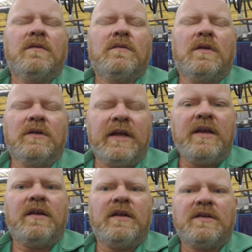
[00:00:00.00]
The
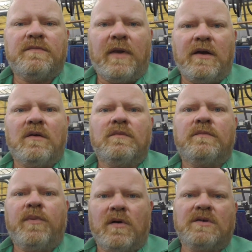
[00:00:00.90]
Lincoln is my own
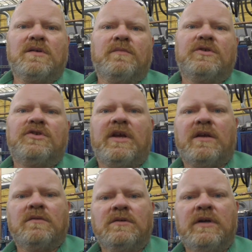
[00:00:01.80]
personal
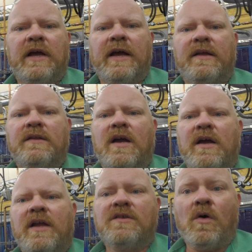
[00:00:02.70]
machine, and
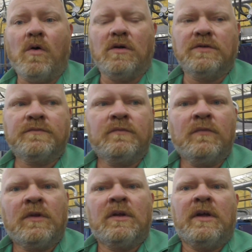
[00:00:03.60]
it's old.
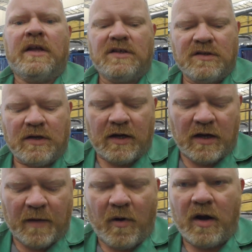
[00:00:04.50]

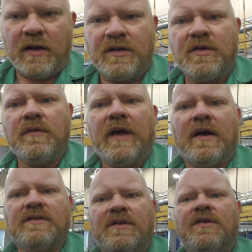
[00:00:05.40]
I bought it in
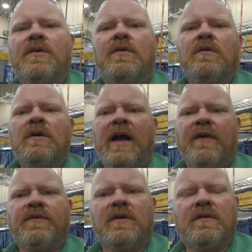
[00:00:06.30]
2002
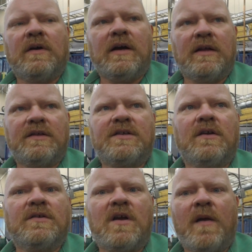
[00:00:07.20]
after a
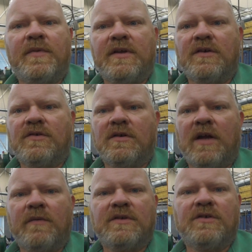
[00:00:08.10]
skills competition.
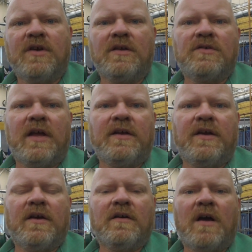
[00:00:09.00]
I was a judge that
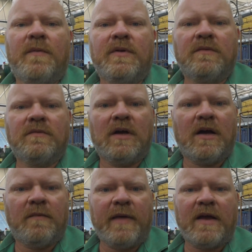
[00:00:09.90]
year up in
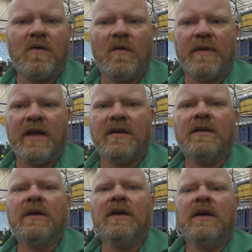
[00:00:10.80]
Bangor, Maine,
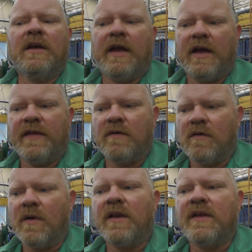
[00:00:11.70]
and they were
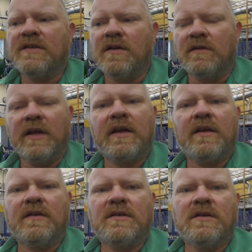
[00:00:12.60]
running these little
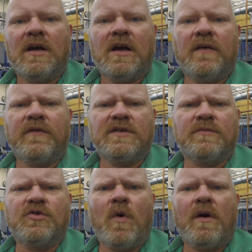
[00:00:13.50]
Lincolns for some
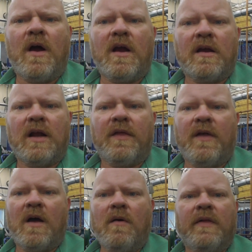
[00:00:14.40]
short arc, and I
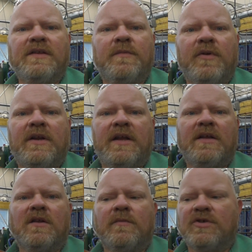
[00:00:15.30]
thought, well, that's a pretty neat
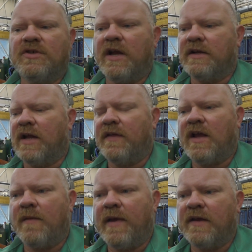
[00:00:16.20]
little machine. And I
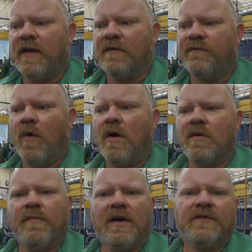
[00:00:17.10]
think I paid like
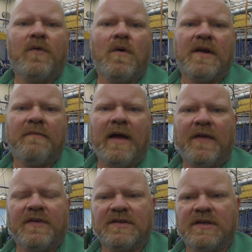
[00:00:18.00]
$400 for it at
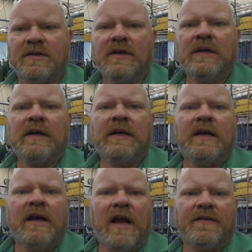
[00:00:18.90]
Matheson
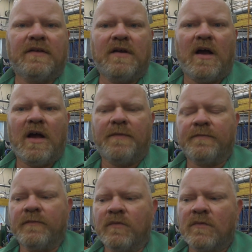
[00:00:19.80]
at the
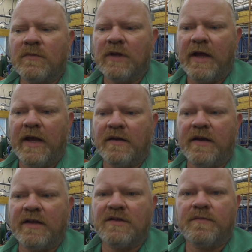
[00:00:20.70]
time, and
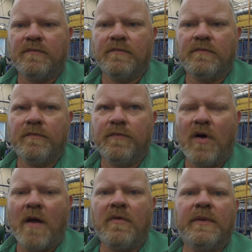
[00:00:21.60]
it's
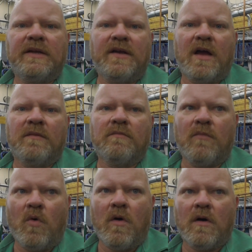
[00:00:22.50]
probably done
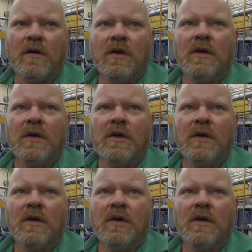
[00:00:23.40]
more